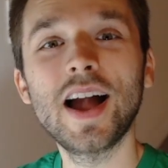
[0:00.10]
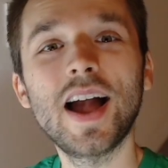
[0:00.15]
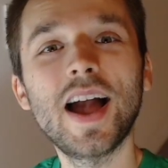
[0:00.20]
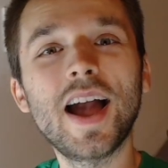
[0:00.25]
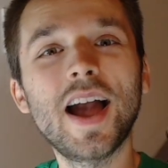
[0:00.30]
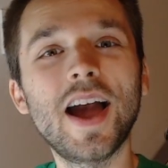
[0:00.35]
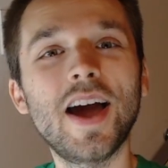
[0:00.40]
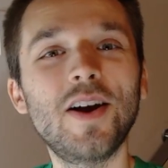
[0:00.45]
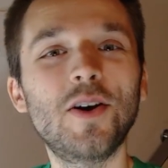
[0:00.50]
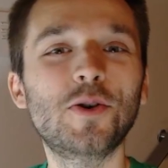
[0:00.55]

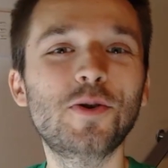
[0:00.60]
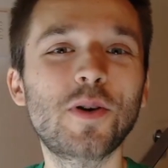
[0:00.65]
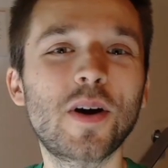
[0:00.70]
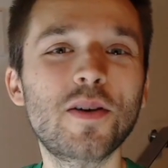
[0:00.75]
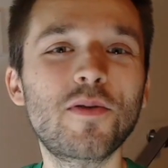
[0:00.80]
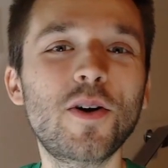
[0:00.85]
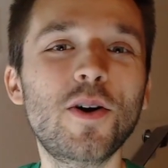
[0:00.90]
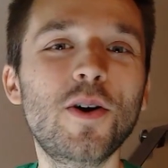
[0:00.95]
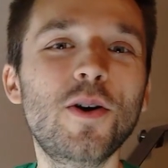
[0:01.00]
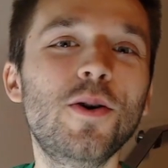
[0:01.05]
Hello
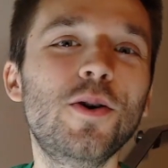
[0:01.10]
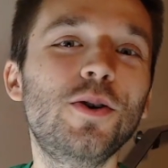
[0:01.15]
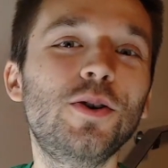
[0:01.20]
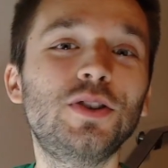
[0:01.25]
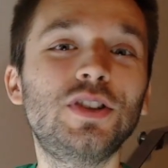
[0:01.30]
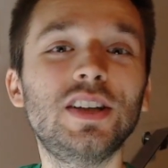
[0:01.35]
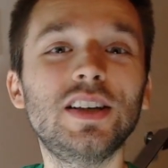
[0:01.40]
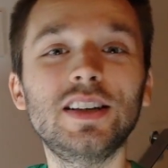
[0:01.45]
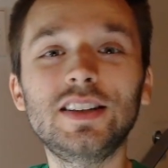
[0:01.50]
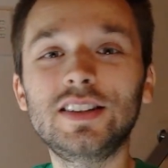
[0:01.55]

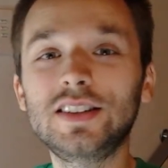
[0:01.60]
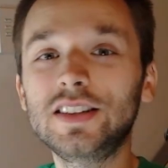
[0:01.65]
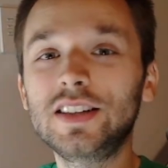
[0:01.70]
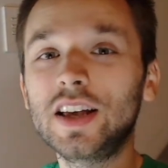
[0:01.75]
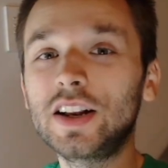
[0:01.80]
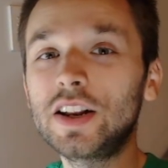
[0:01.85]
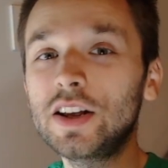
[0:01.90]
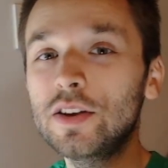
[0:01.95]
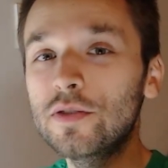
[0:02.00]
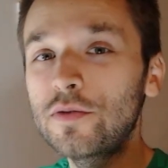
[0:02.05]
drivers, it's
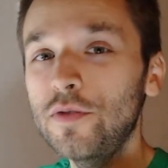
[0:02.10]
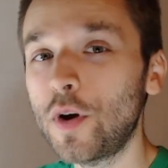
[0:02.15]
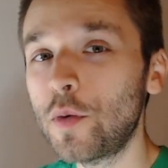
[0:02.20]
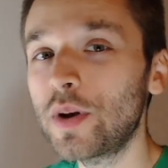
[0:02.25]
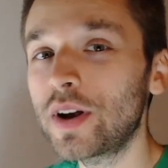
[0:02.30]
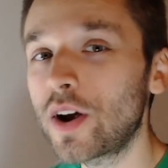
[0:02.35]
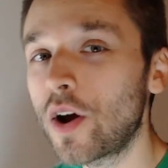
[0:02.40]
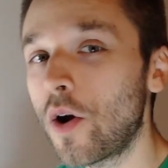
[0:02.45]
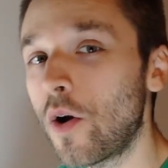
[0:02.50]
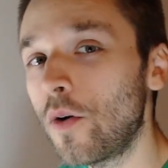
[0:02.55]
getting
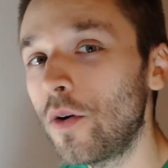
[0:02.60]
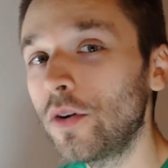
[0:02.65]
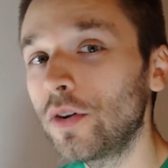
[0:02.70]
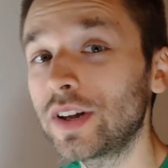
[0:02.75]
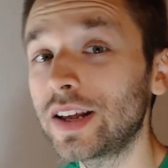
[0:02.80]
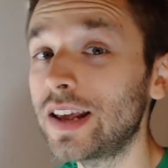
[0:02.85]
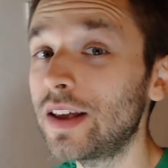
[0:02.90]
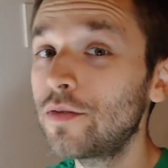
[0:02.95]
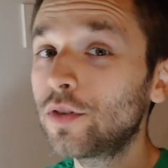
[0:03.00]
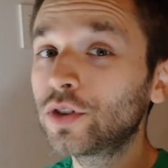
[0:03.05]
very
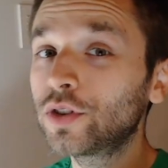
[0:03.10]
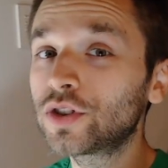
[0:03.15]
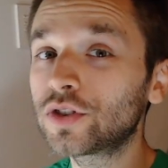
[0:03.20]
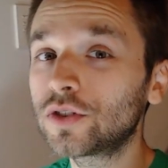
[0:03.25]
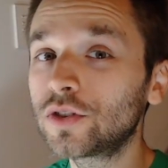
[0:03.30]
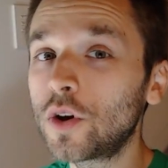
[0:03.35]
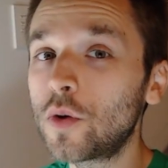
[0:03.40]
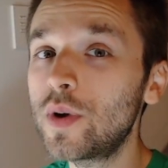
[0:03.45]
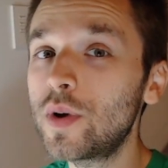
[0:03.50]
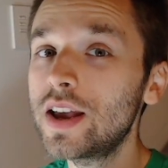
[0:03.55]
cold, even
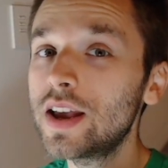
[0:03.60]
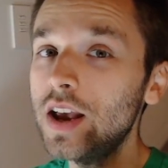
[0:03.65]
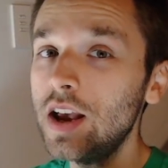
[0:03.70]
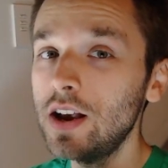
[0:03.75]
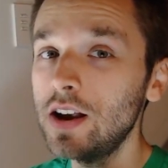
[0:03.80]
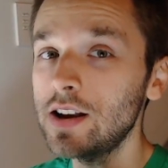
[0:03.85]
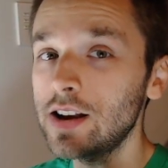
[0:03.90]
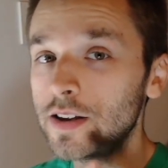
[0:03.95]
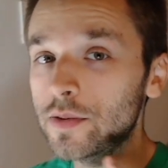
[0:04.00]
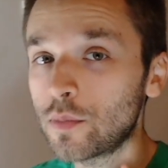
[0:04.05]
snowy
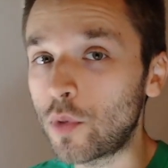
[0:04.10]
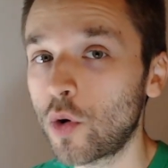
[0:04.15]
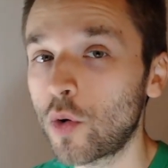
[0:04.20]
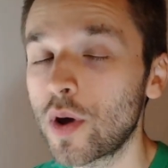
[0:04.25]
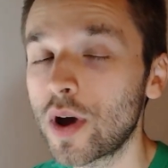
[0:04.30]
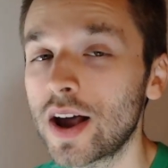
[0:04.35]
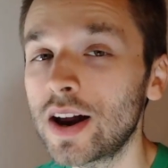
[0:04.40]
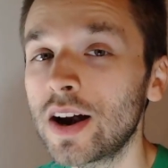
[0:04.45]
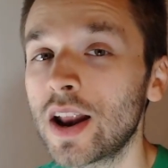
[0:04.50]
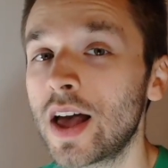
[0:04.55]
here in
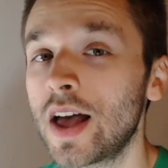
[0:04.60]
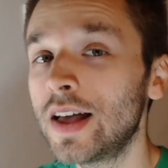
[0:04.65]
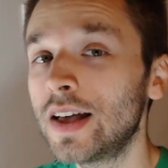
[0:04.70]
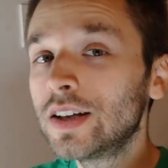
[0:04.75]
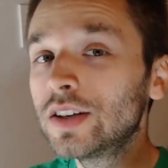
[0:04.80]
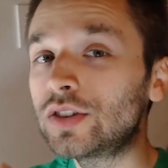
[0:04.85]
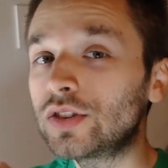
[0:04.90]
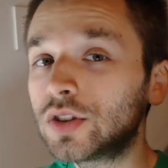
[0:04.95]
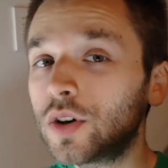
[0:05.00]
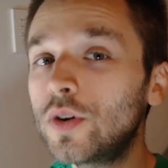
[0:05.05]
Montreal,
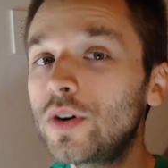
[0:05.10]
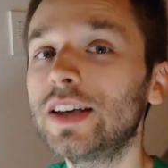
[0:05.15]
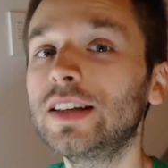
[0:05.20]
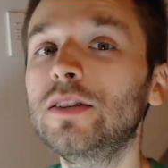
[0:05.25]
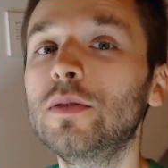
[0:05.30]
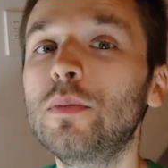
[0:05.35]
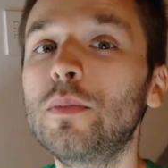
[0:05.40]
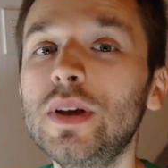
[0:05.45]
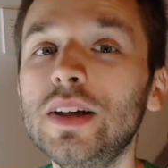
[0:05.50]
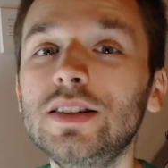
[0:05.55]
so
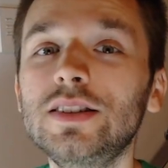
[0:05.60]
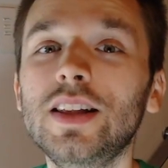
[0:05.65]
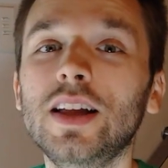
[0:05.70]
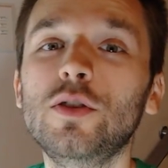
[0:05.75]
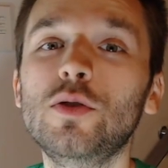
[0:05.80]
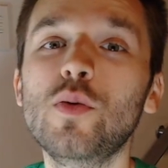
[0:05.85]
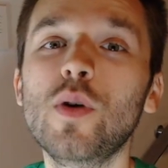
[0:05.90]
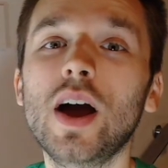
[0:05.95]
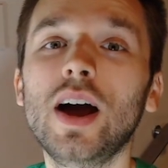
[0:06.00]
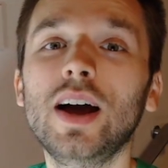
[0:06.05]
it means
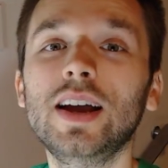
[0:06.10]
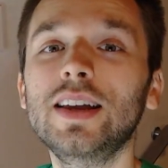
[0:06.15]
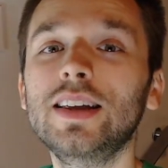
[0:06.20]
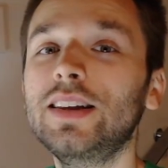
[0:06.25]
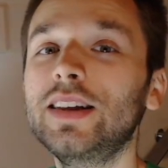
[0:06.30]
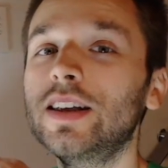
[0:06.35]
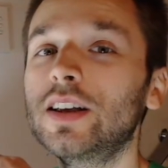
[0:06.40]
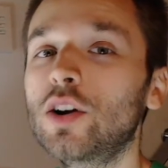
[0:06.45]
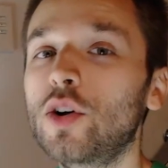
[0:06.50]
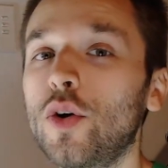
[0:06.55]
that we are
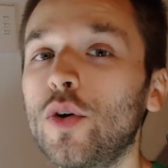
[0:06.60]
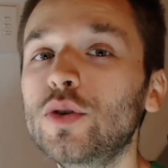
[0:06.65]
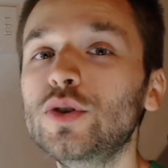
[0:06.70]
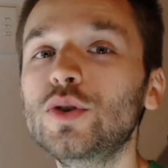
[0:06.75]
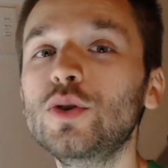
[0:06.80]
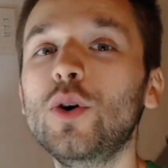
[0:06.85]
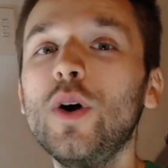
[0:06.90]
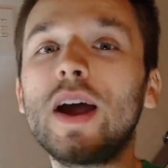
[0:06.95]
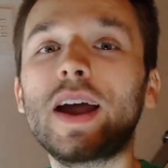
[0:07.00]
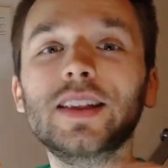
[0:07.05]
getting
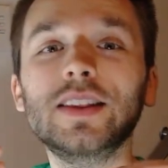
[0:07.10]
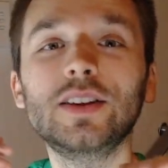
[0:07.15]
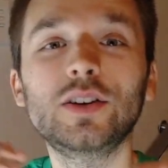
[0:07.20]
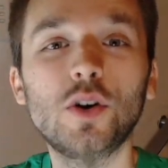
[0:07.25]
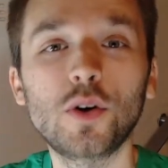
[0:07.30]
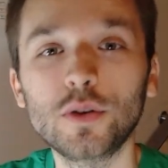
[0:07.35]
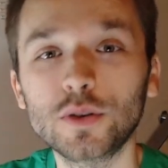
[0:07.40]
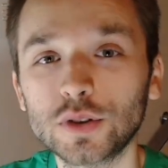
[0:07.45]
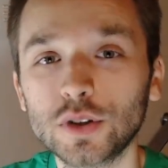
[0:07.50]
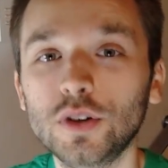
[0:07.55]
closer and
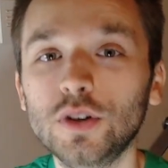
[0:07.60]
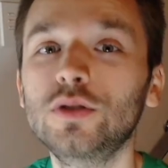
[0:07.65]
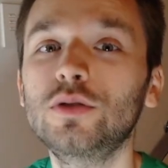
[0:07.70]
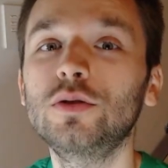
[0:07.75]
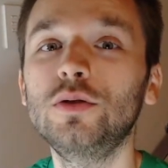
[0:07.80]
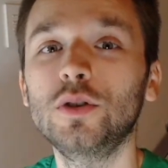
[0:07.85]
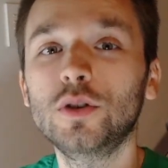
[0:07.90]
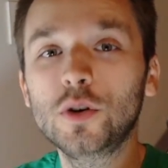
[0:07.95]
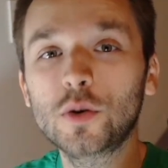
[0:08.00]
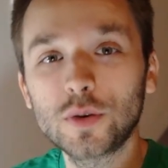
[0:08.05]
closer to
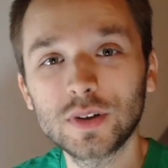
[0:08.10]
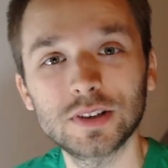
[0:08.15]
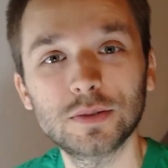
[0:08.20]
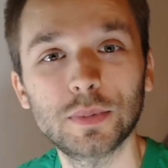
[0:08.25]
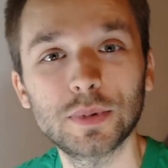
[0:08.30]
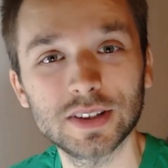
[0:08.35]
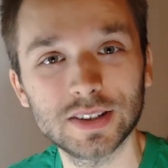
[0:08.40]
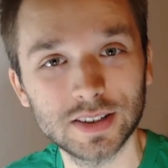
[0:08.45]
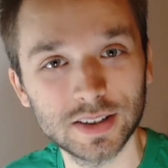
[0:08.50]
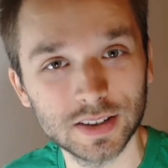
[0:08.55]
the
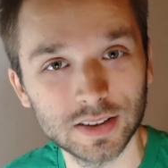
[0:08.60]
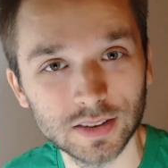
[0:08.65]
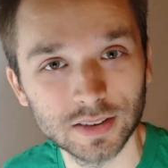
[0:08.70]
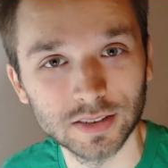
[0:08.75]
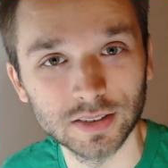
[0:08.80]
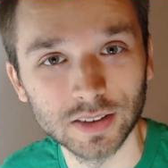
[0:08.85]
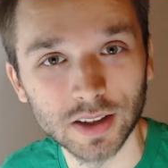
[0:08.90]
Christmas season.